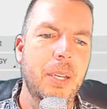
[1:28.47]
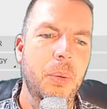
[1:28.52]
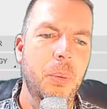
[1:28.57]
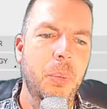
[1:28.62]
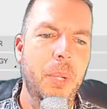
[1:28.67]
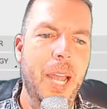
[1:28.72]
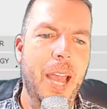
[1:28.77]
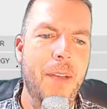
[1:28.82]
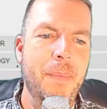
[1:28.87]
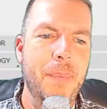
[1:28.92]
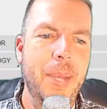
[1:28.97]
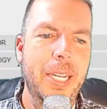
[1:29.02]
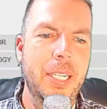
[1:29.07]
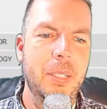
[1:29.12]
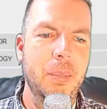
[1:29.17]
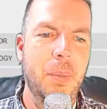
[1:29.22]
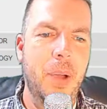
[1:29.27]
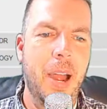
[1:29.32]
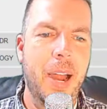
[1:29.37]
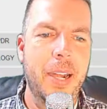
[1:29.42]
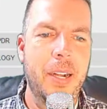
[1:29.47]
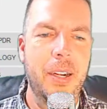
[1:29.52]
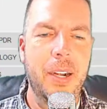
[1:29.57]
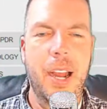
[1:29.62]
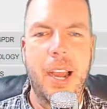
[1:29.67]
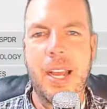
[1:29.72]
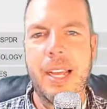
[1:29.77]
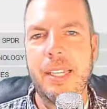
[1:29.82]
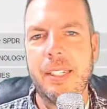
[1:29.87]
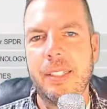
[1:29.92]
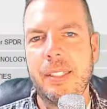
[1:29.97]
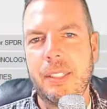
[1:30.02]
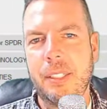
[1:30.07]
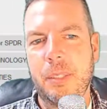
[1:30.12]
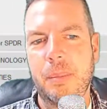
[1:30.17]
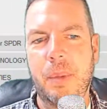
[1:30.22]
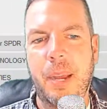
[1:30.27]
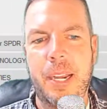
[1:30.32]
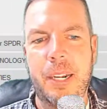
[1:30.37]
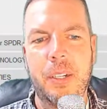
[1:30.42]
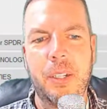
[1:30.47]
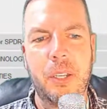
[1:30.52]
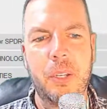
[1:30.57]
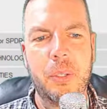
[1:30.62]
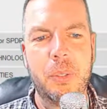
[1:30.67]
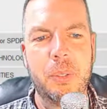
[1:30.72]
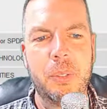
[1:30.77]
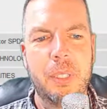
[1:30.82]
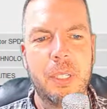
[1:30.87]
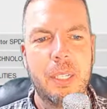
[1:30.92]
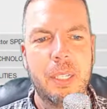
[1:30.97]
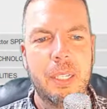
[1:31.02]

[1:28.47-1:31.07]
We have made some higher highs and some higher lows.